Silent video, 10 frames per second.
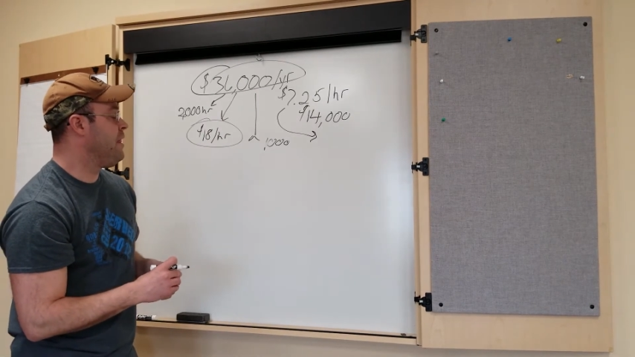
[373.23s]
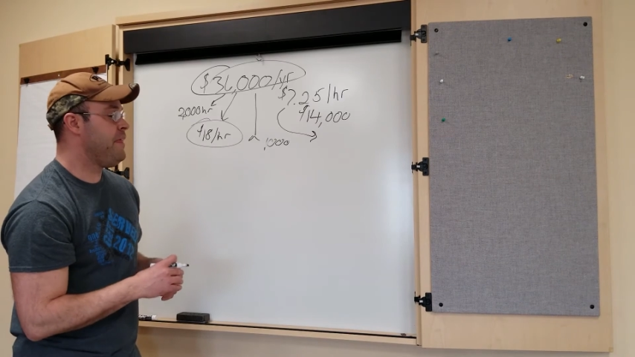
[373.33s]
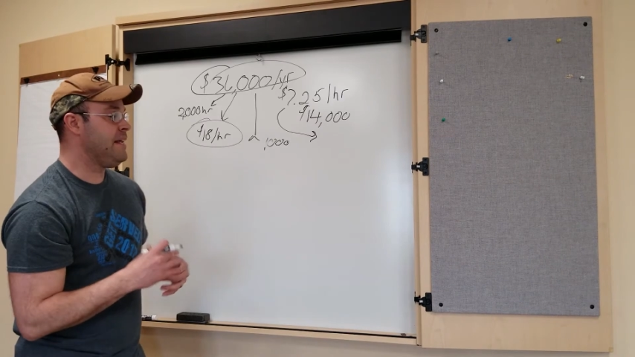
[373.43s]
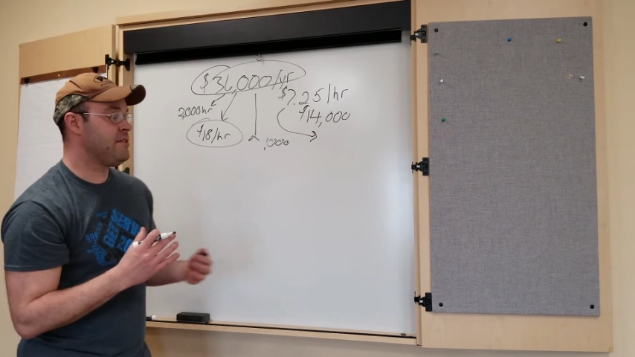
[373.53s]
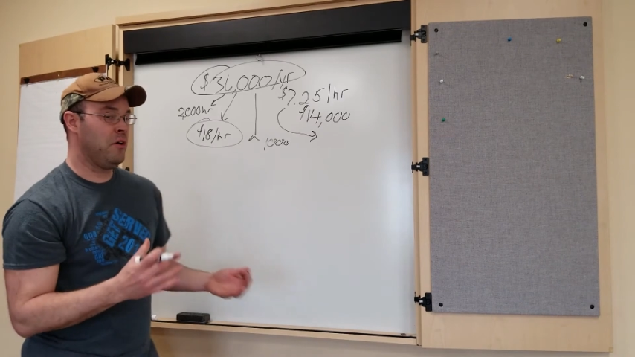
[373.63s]

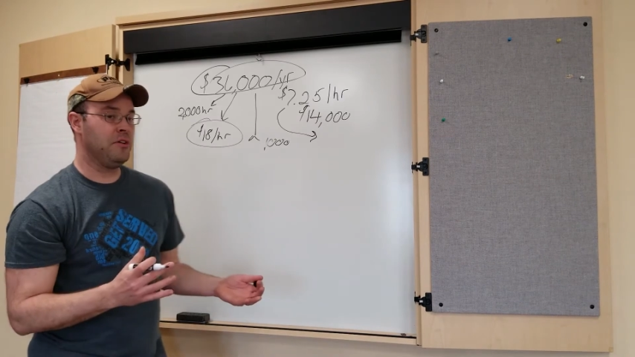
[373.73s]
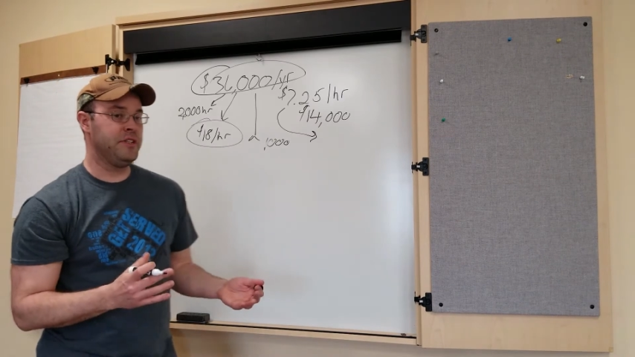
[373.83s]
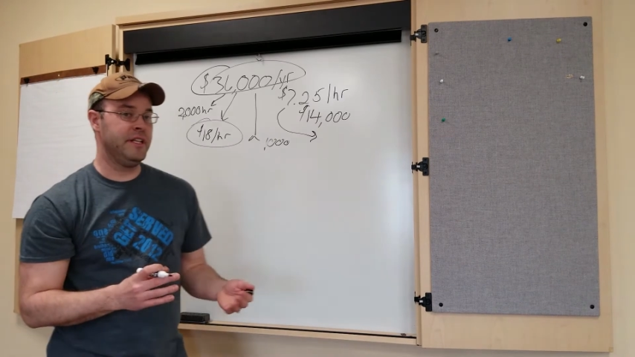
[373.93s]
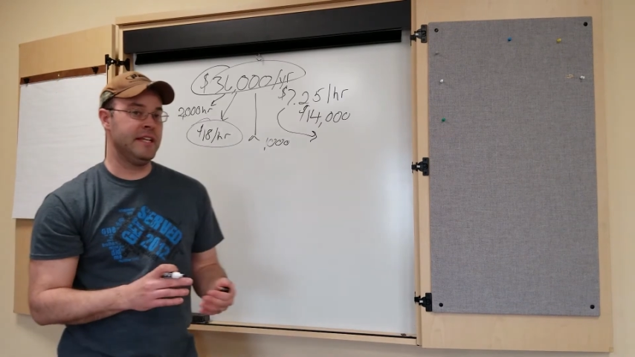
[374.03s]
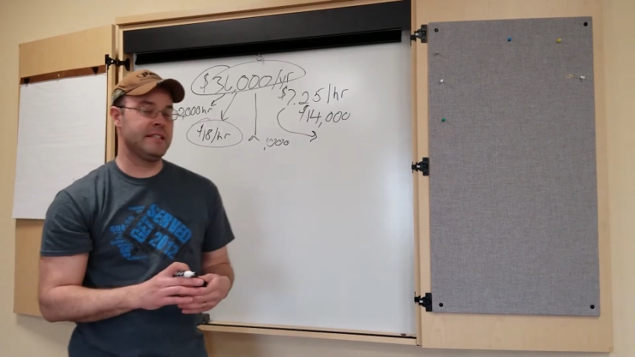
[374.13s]
that's all
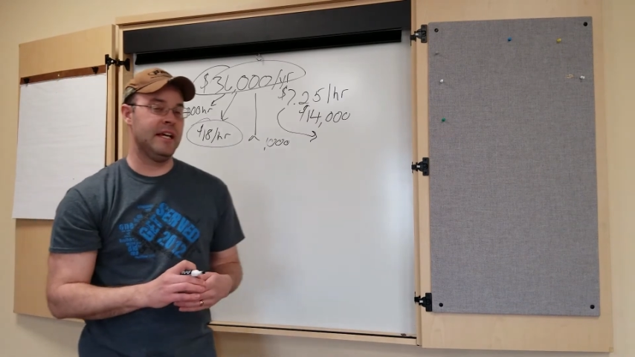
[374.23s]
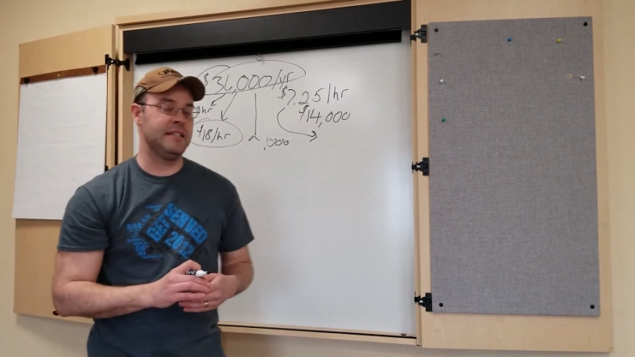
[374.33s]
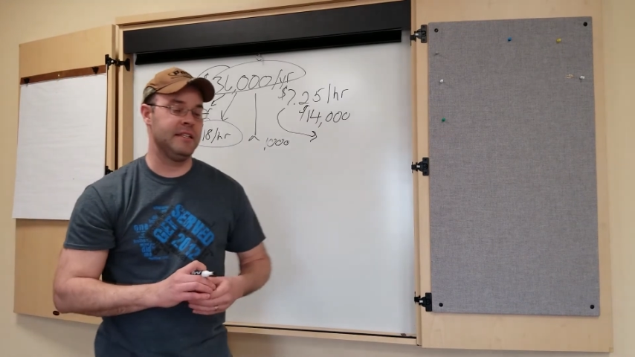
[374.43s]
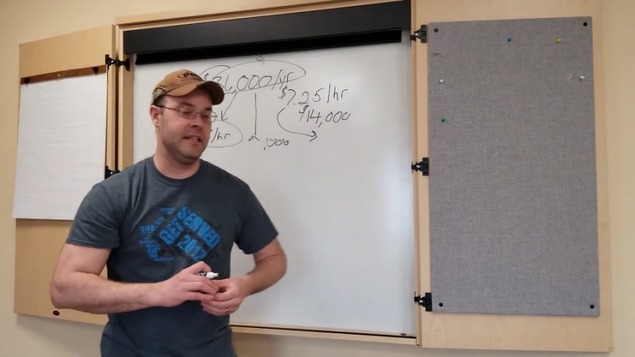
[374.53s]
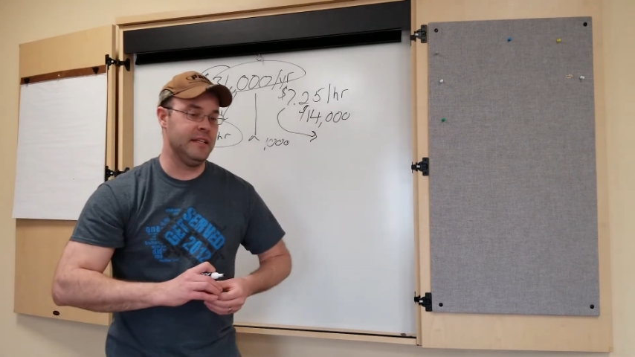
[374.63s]
today's
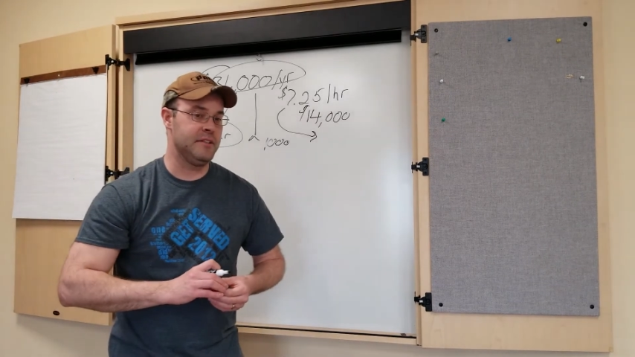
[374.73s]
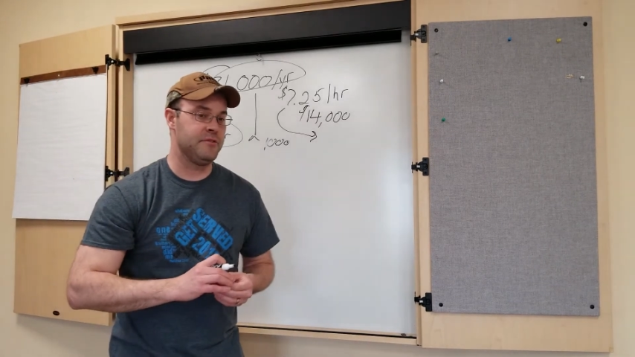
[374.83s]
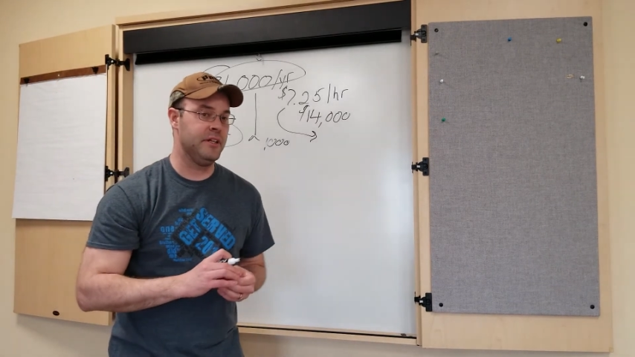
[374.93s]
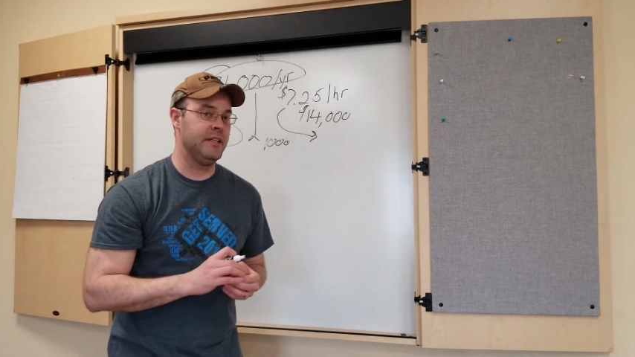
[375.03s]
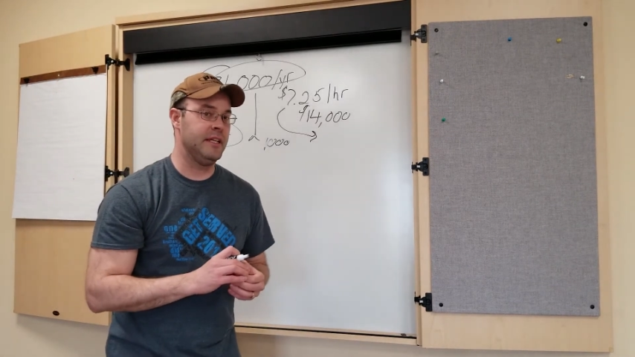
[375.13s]
lesson is,
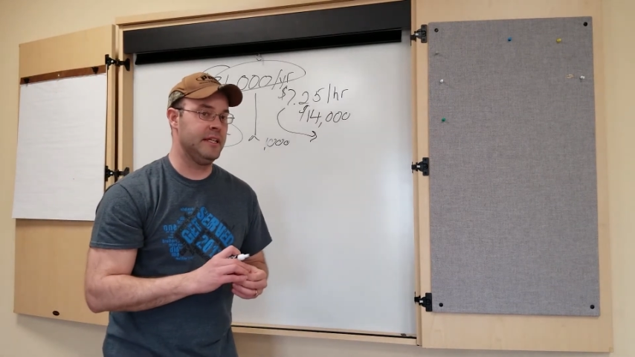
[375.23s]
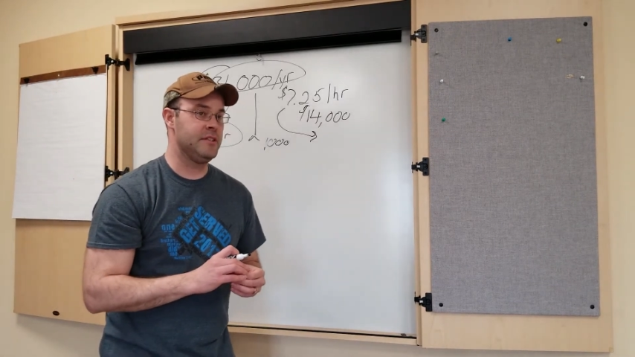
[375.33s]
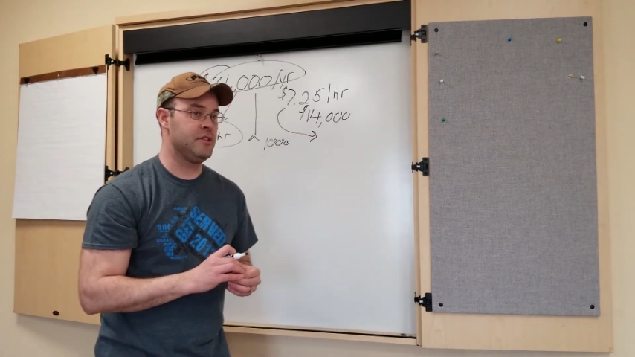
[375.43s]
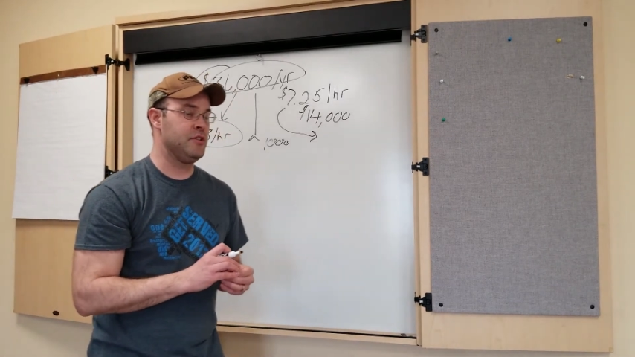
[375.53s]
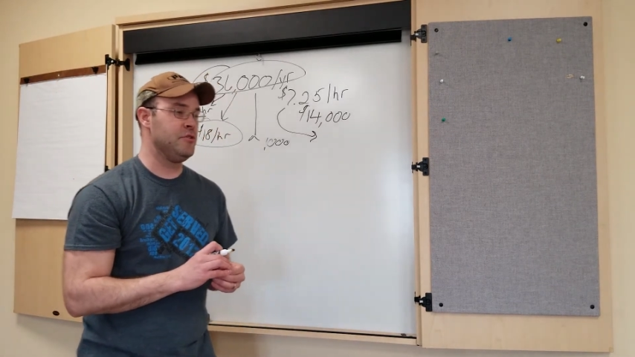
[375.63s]
really,
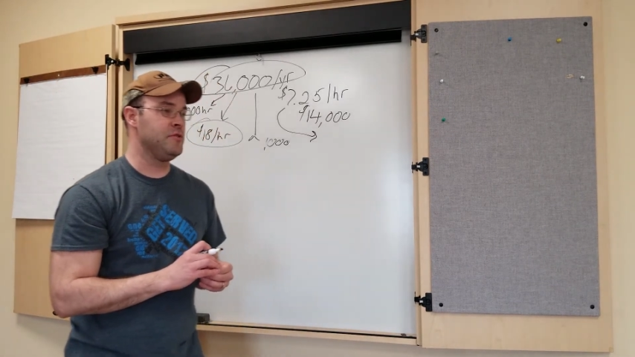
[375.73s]
is to